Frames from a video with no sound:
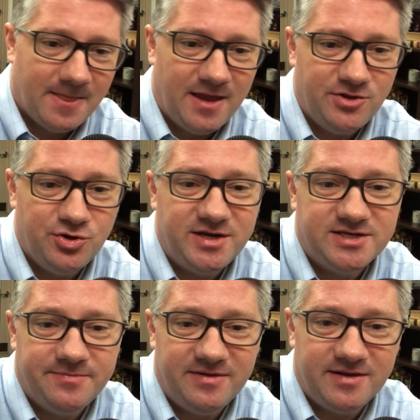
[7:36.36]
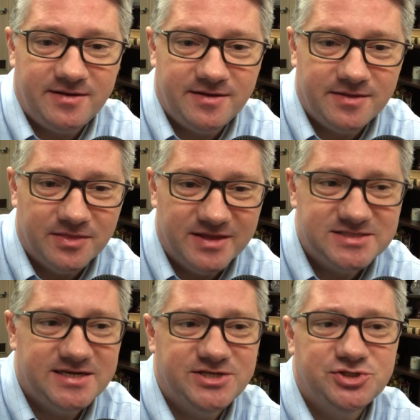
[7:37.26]
and you need to be
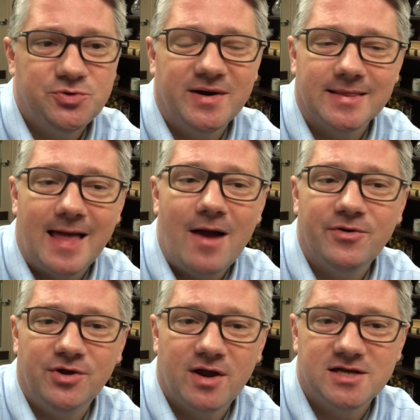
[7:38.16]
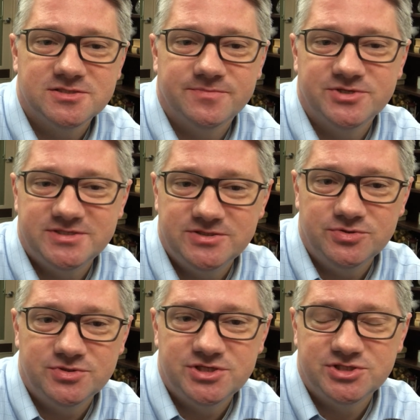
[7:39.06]
listening to and allowing your customers
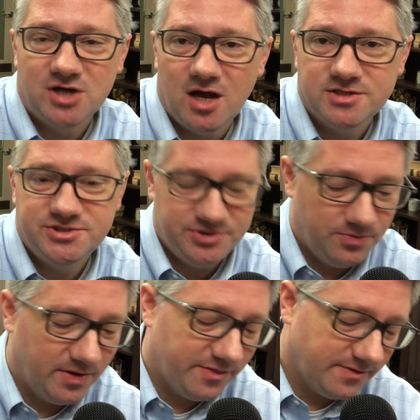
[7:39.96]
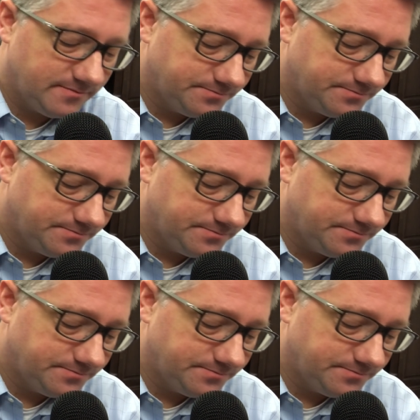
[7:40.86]
to talk to you with.